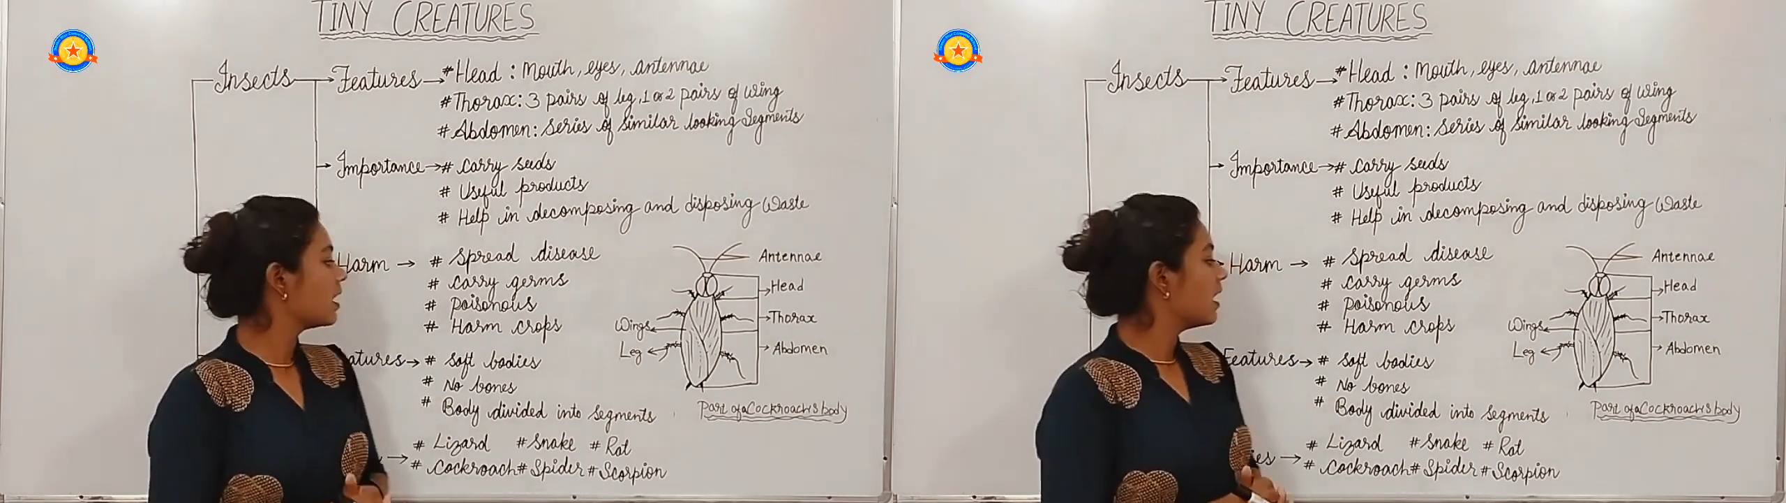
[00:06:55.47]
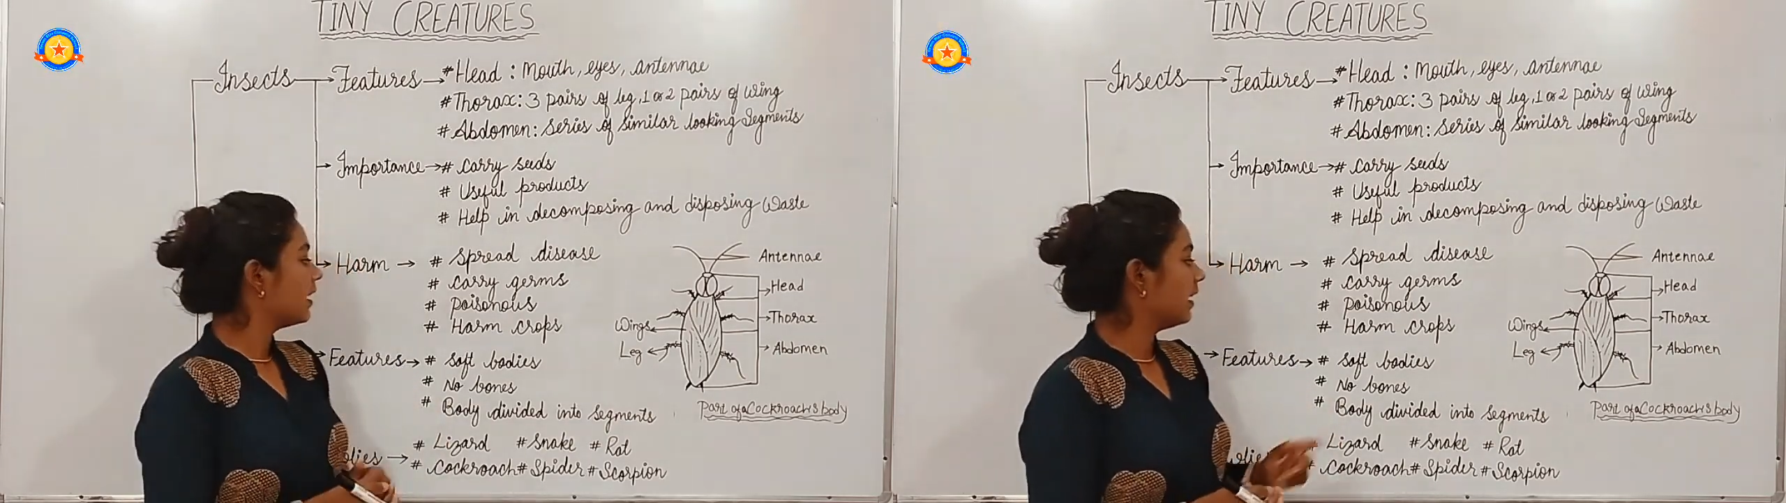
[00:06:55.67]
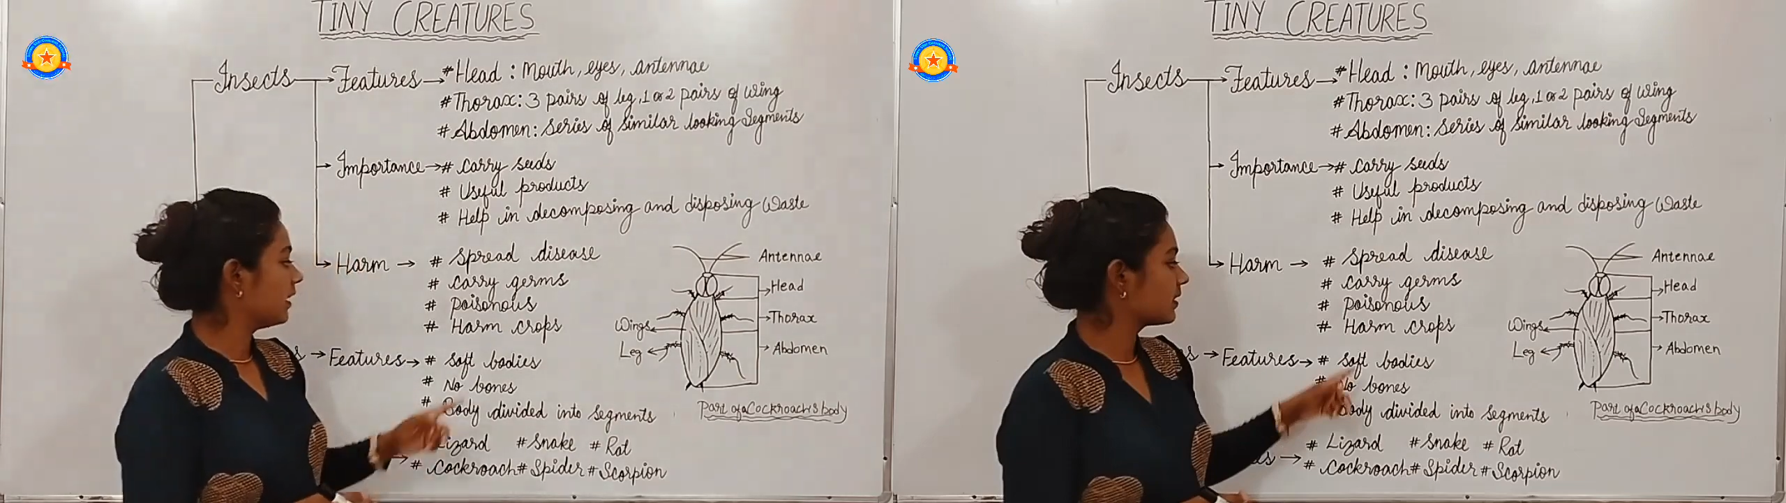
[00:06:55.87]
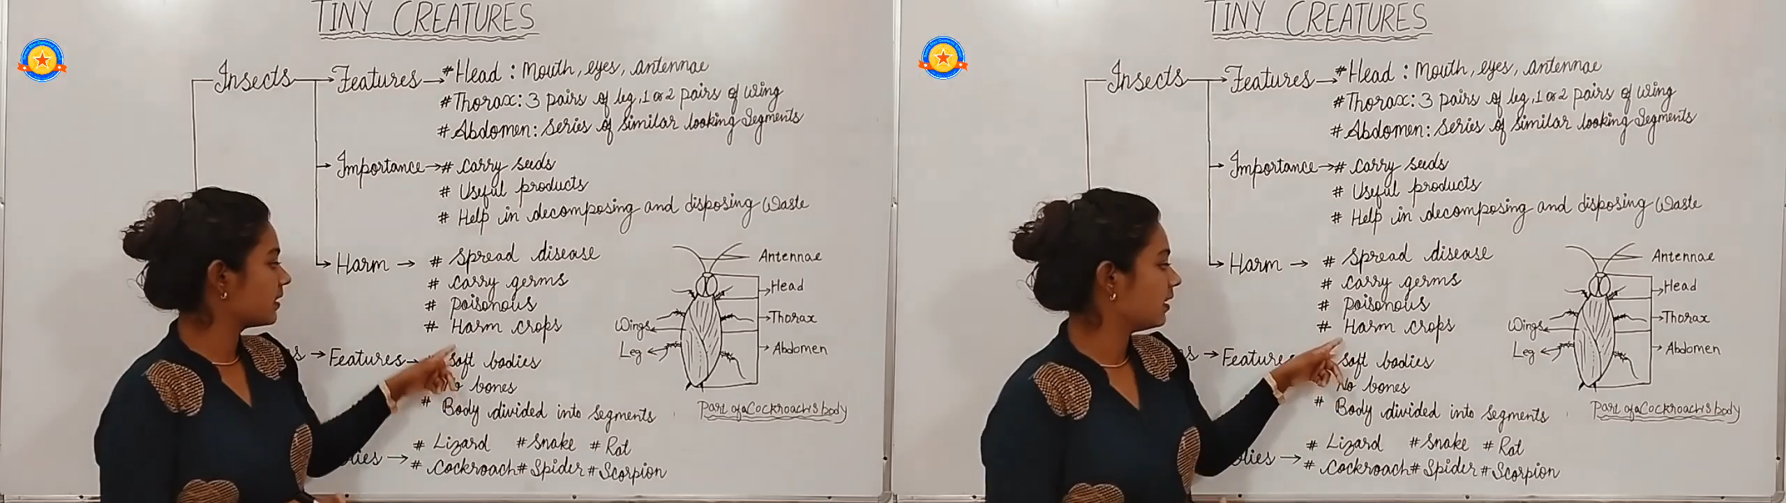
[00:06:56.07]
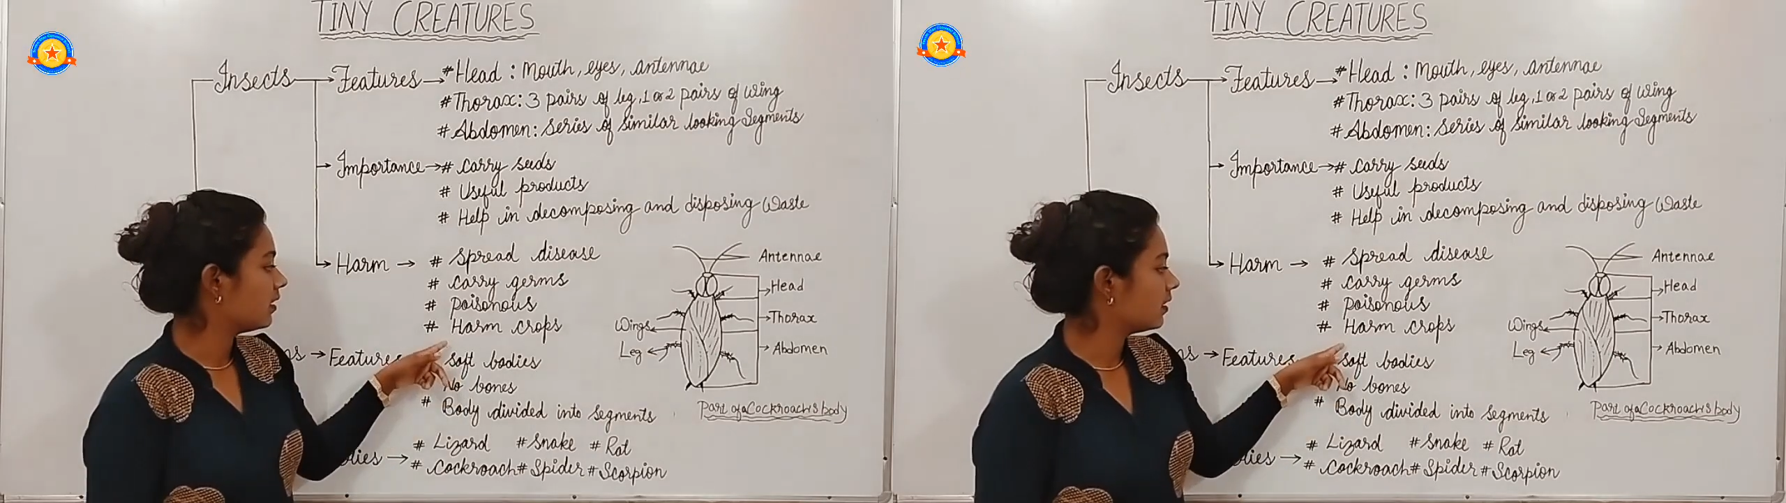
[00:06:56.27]
Next,
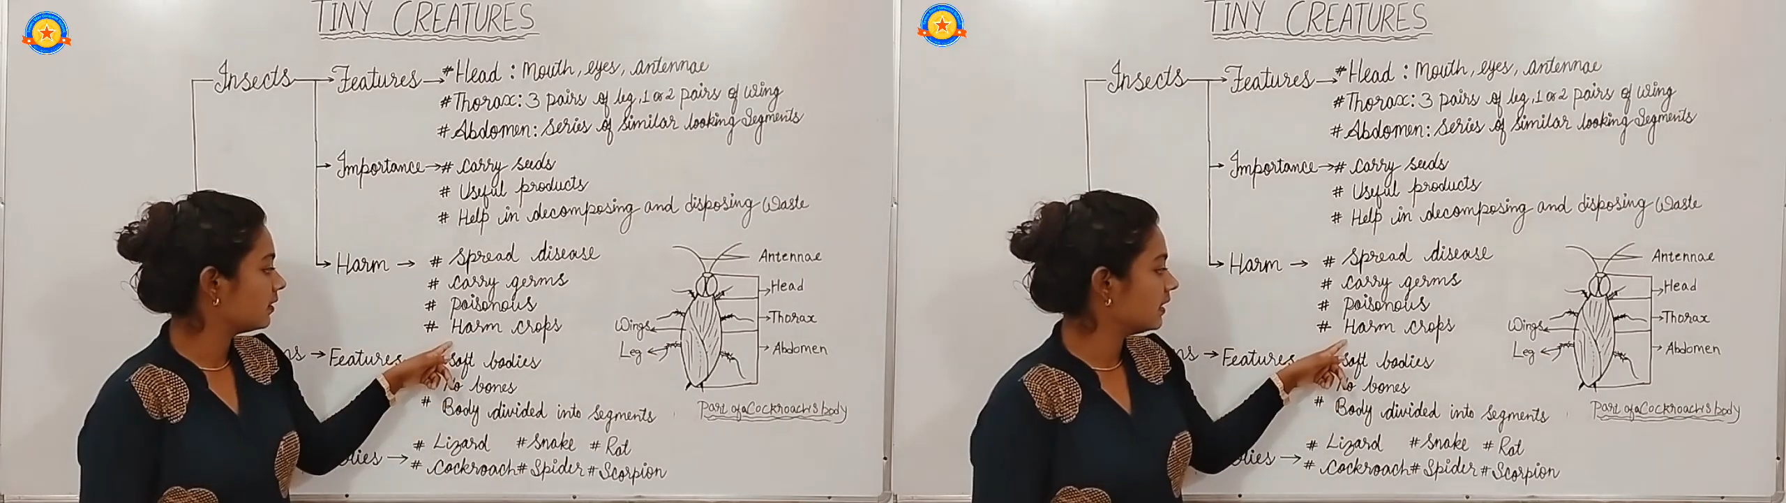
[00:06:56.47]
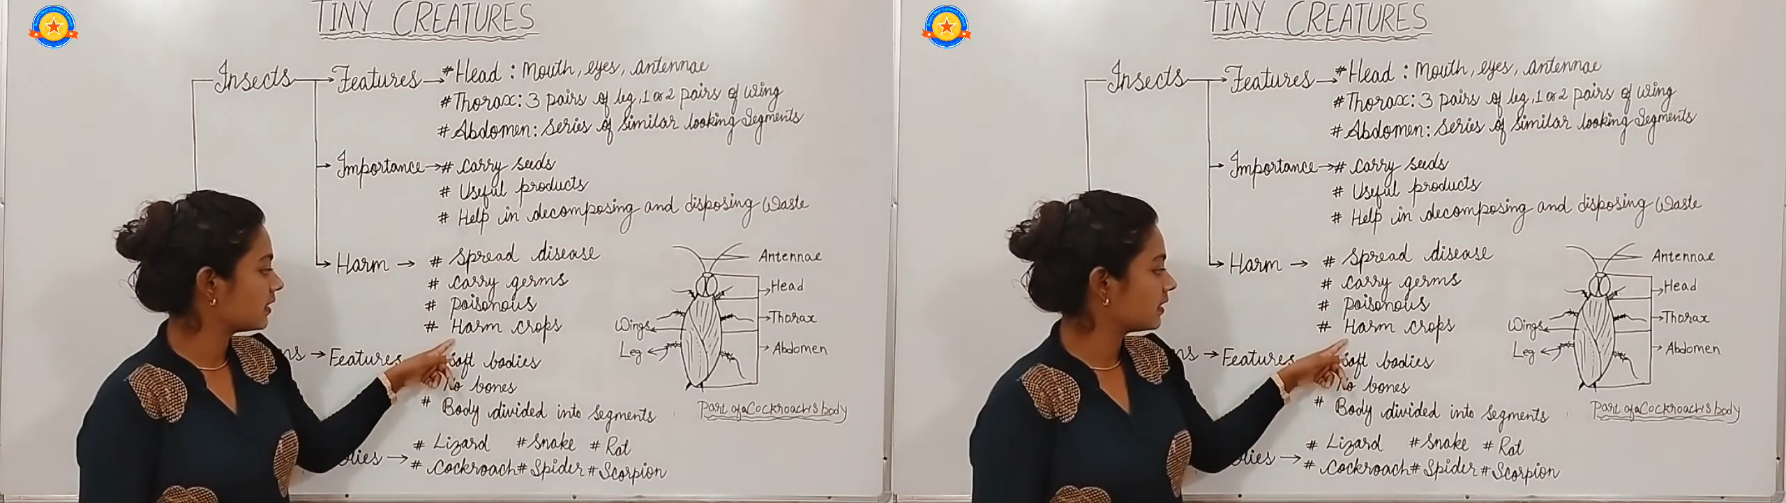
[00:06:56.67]
these